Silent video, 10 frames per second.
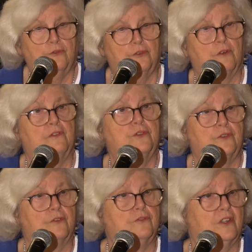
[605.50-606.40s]

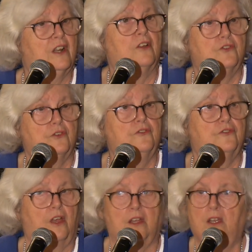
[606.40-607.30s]
services. And I should
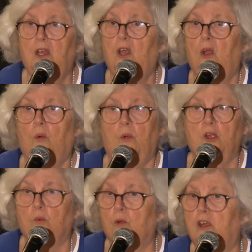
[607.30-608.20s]
say, we
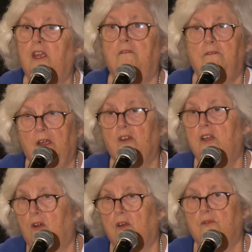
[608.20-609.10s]
are working
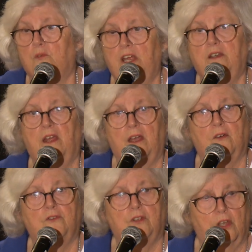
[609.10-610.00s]
very hard right
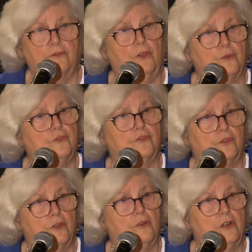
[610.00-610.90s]
now to get Social
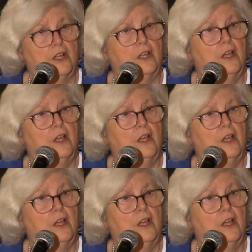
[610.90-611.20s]
Security